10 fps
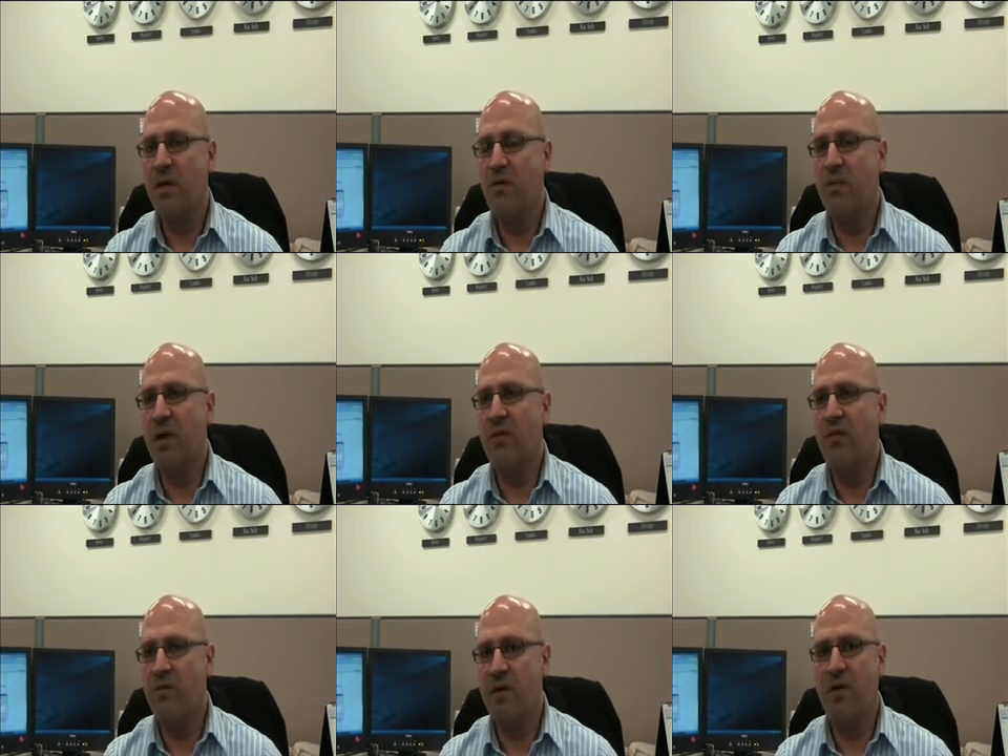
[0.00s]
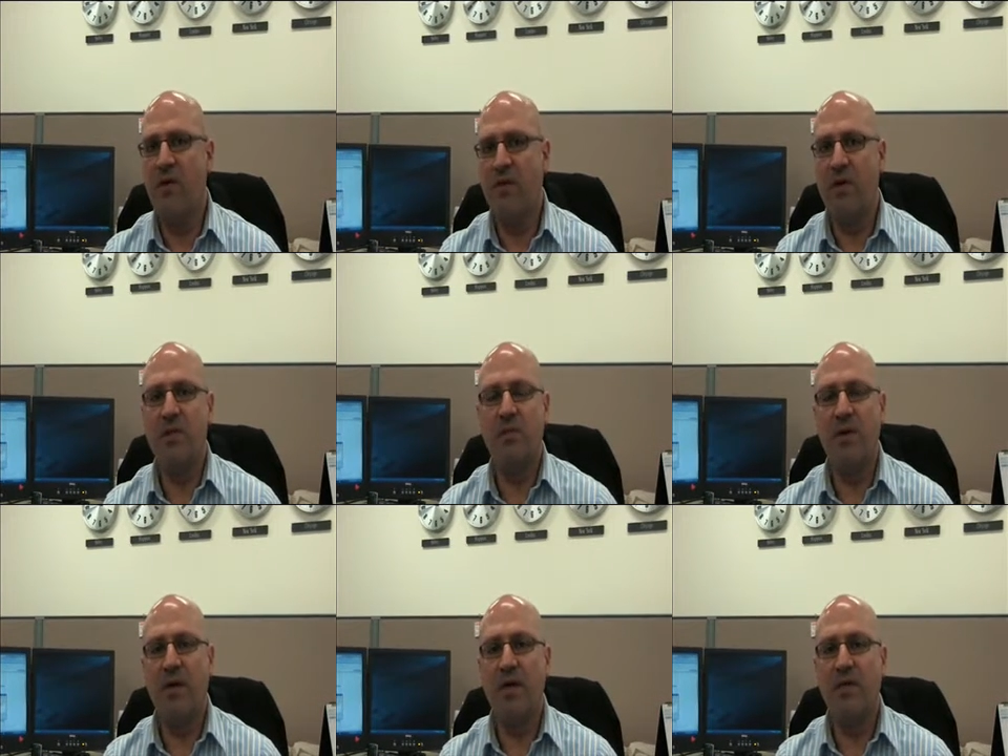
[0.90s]
remain very, very
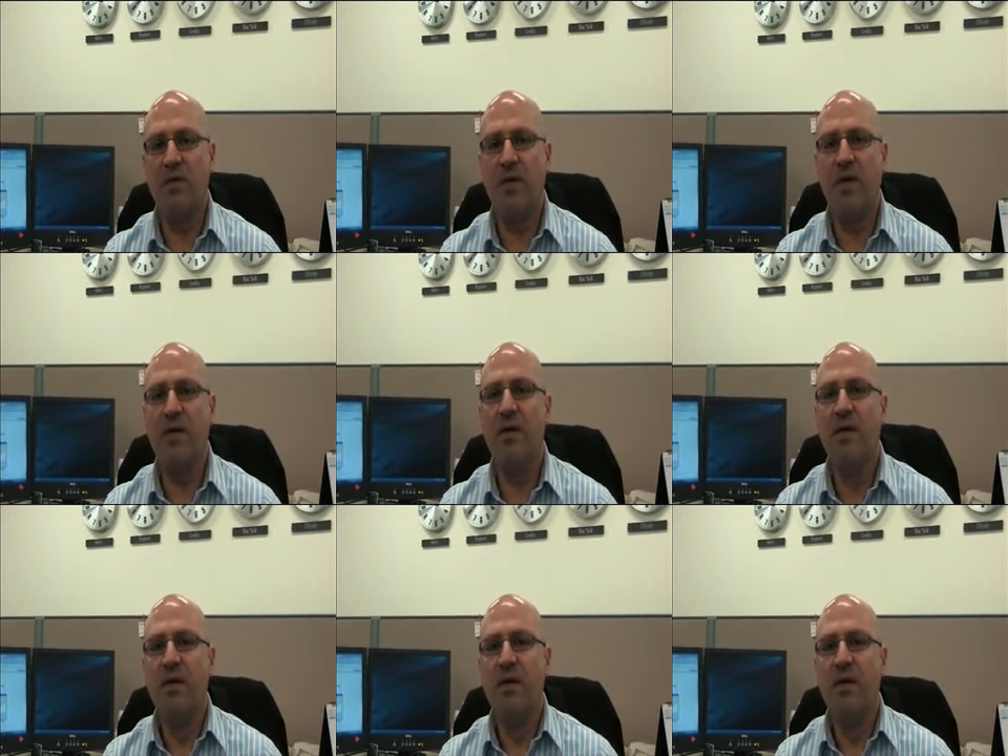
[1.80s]
supply constrained,